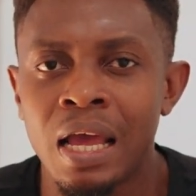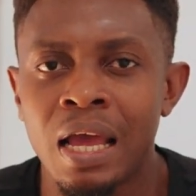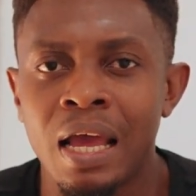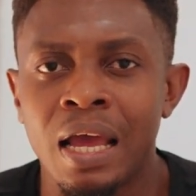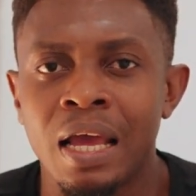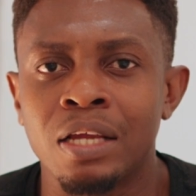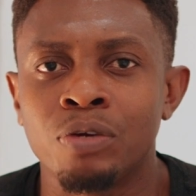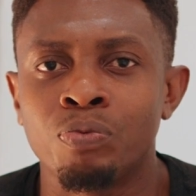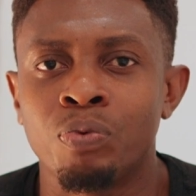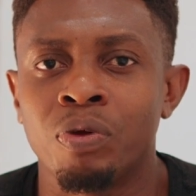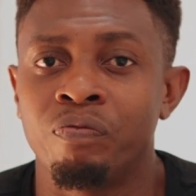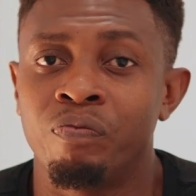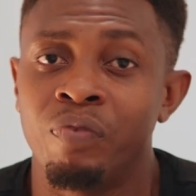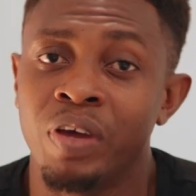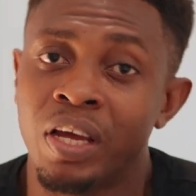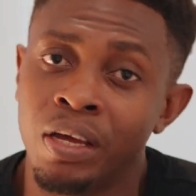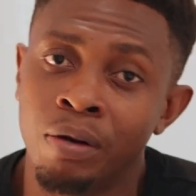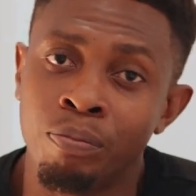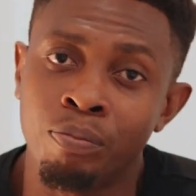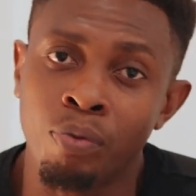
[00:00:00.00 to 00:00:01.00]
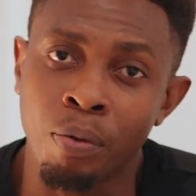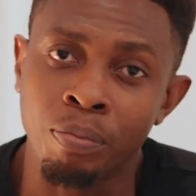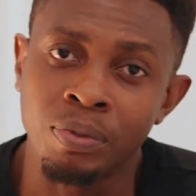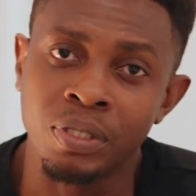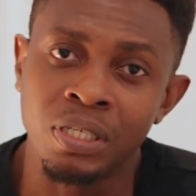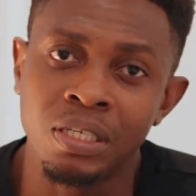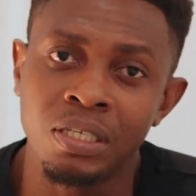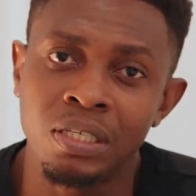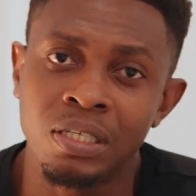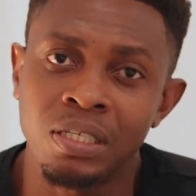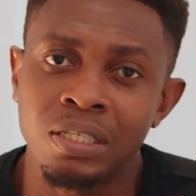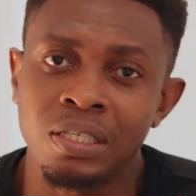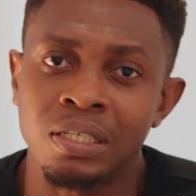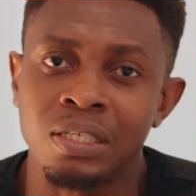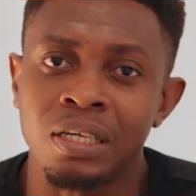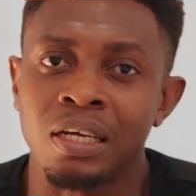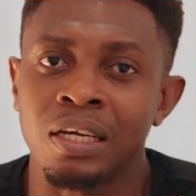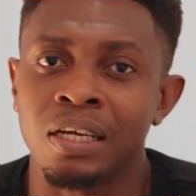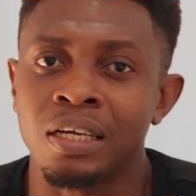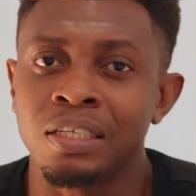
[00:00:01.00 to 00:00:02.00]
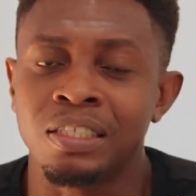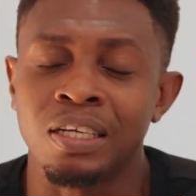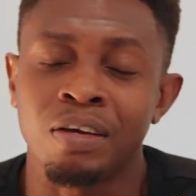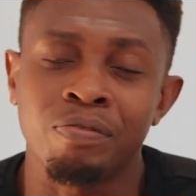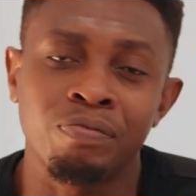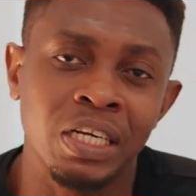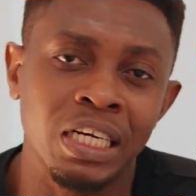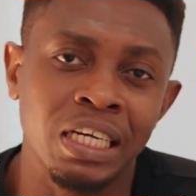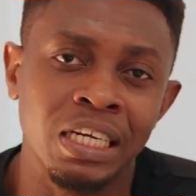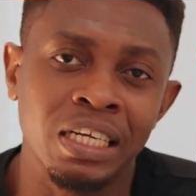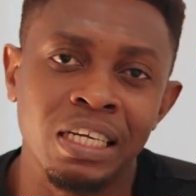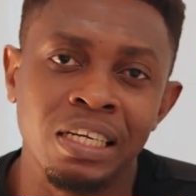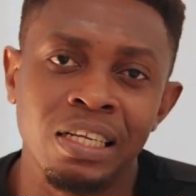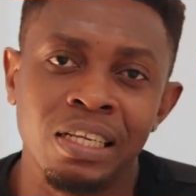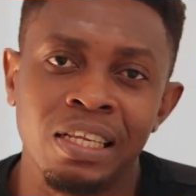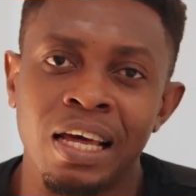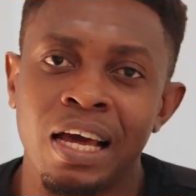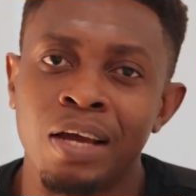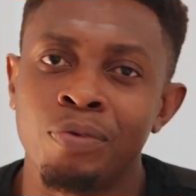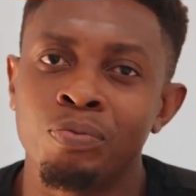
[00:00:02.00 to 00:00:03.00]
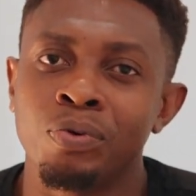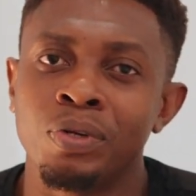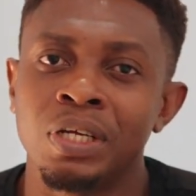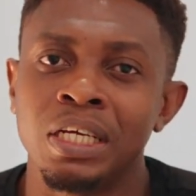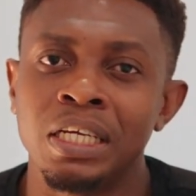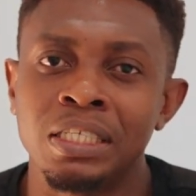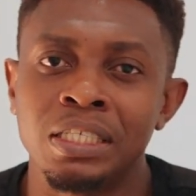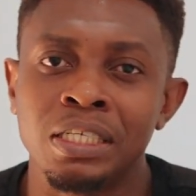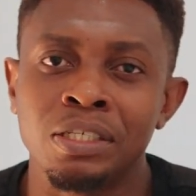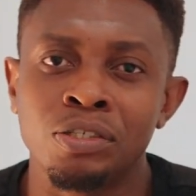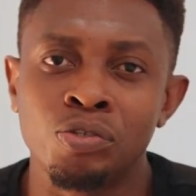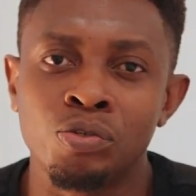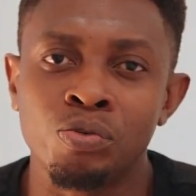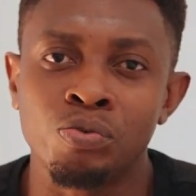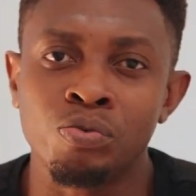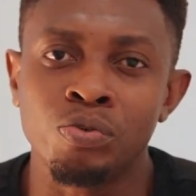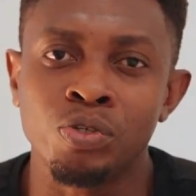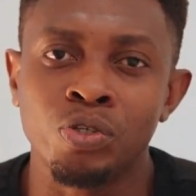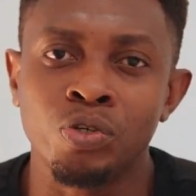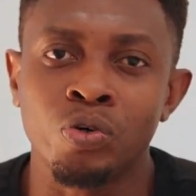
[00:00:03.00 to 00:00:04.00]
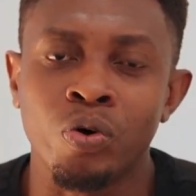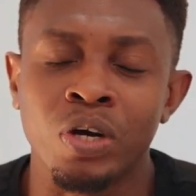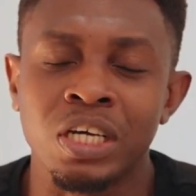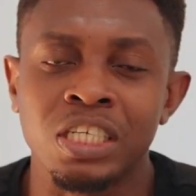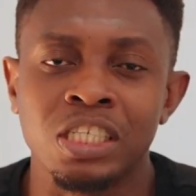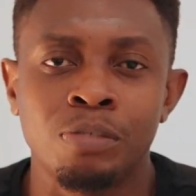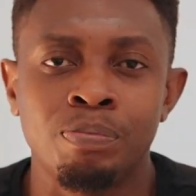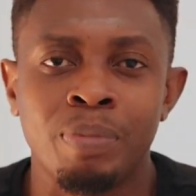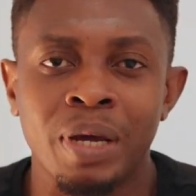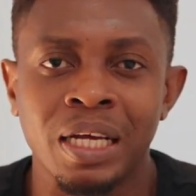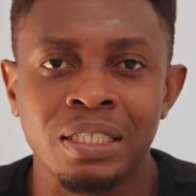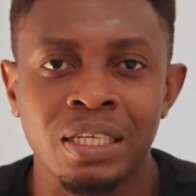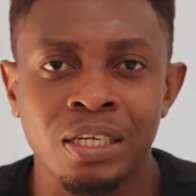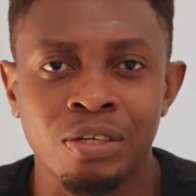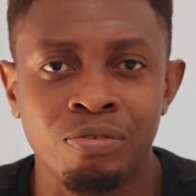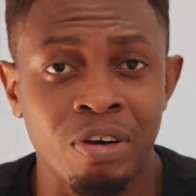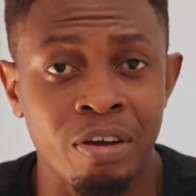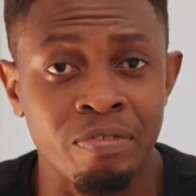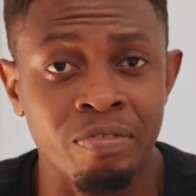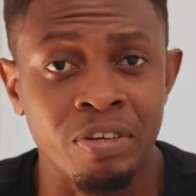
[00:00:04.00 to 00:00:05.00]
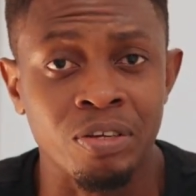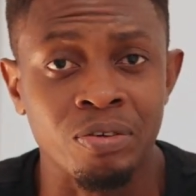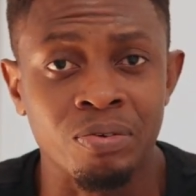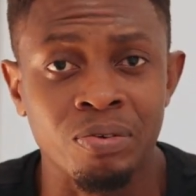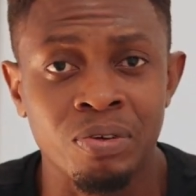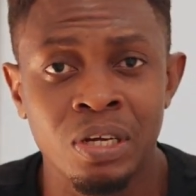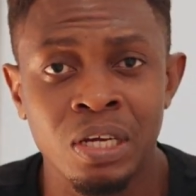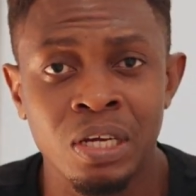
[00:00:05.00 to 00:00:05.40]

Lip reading: And with vacant properties, definitely that will eat into your expected revenue.